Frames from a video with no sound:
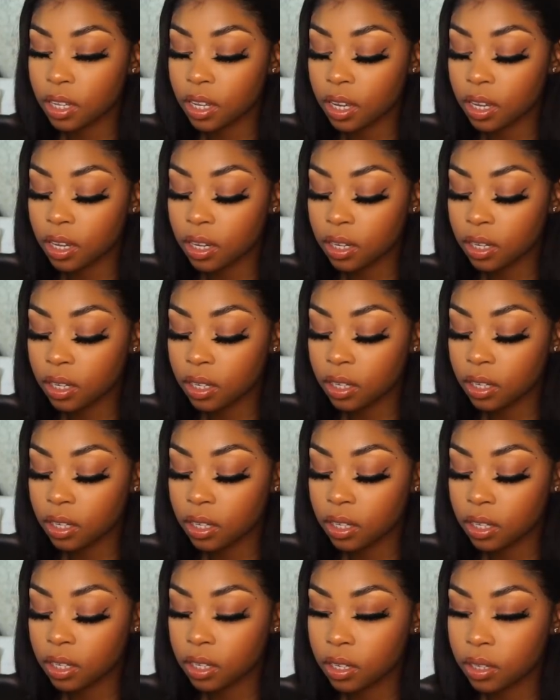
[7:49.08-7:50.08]
there.
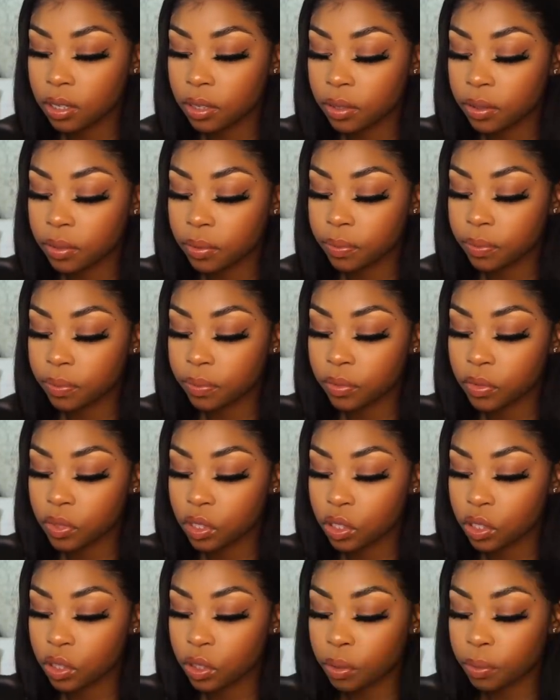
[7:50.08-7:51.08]

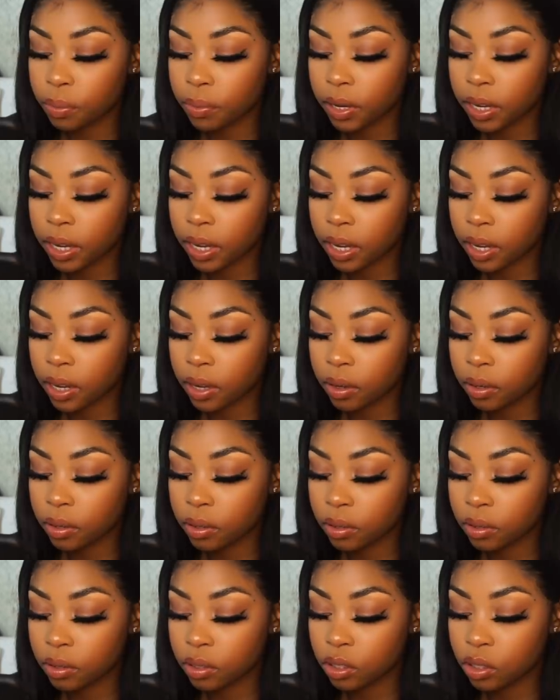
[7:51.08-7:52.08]
Zoom back
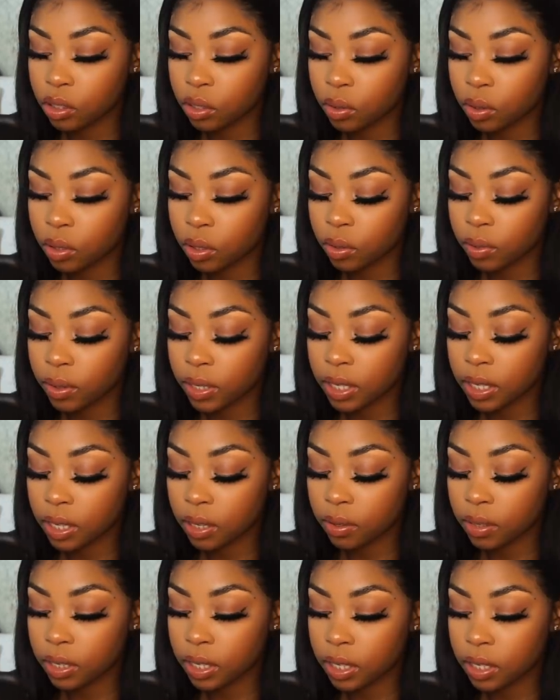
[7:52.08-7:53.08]
out. Do all the way
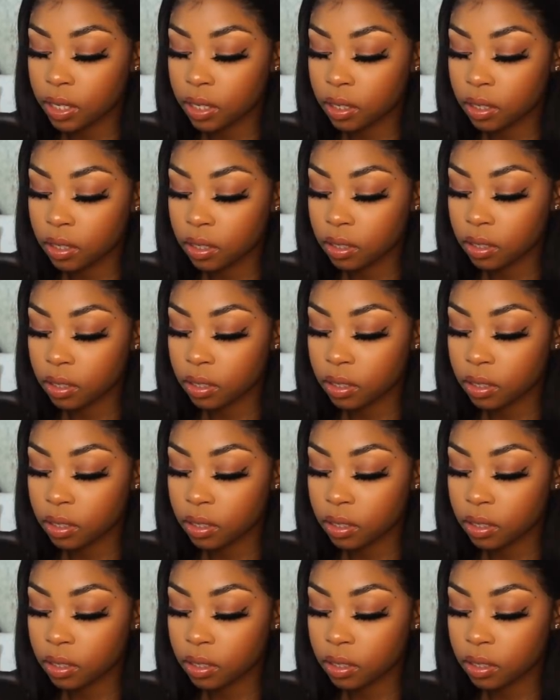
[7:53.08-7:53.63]
down here.